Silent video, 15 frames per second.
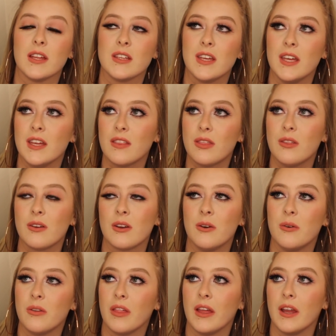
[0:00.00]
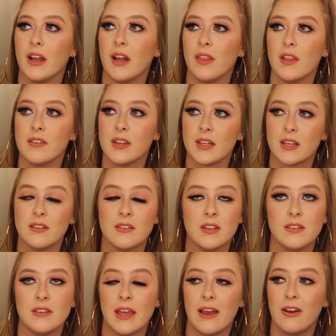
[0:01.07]
I can't go there unless I can
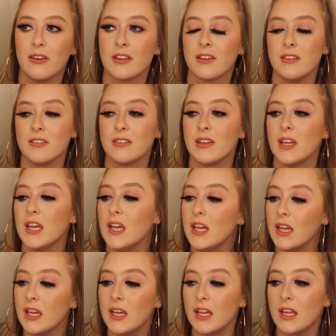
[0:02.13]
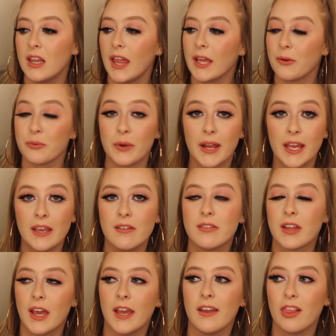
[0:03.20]
sit down, because, like,
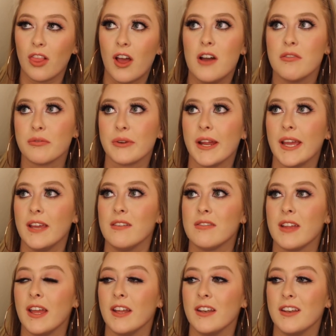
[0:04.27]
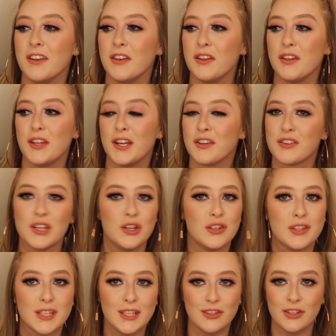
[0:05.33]
raves, I love raves, and there's no
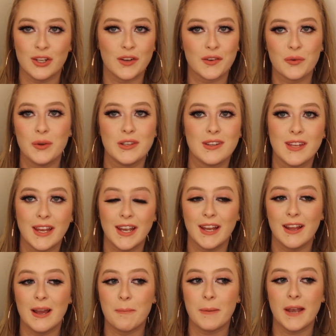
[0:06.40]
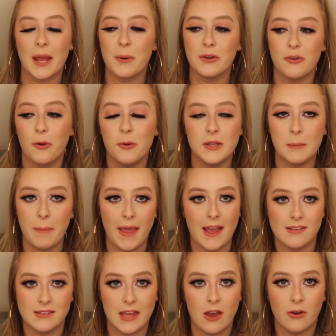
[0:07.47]
seats, you know, everyone's standing up, and I would totally
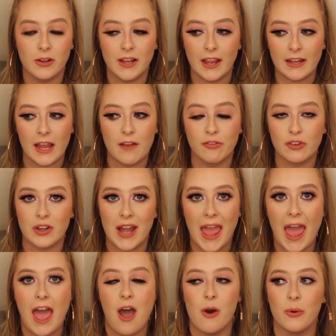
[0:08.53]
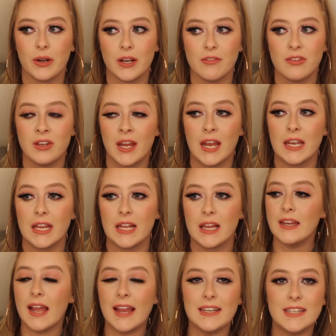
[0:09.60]
pass out, like, after an hour of
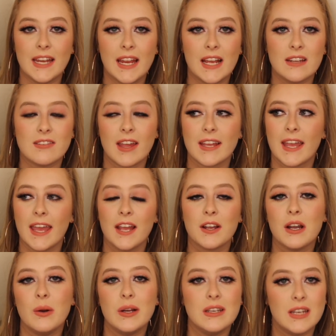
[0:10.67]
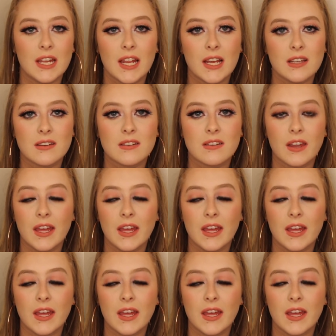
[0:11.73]
standing. I dance, I can't go and dance.